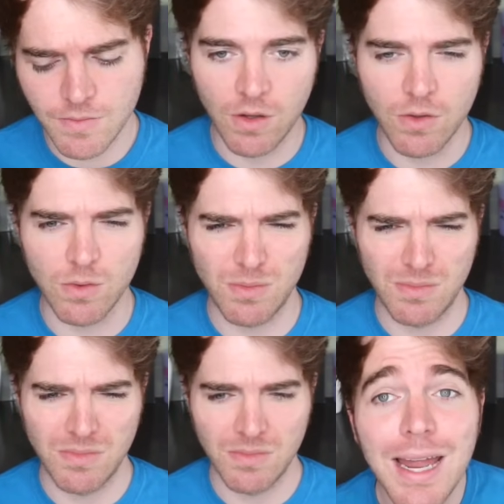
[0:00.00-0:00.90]
Oh.
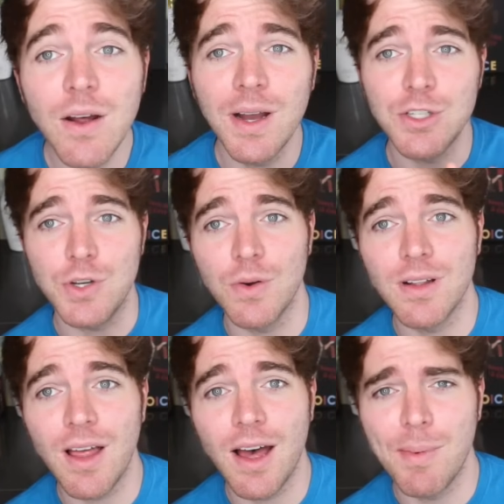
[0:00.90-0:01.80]
I know I joke
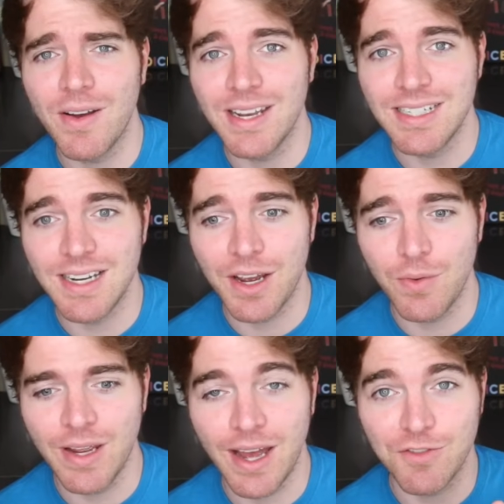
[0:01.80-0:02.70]
a lot about getting
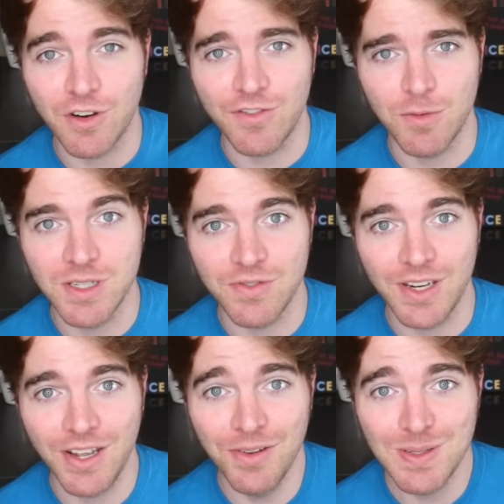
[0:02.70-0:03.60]
diarrhea after I film these
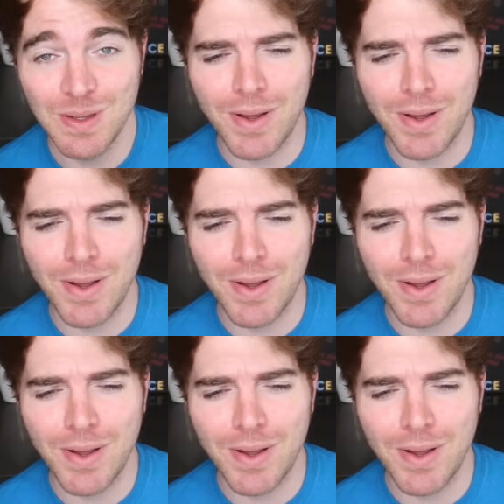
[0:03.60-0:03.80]
videos,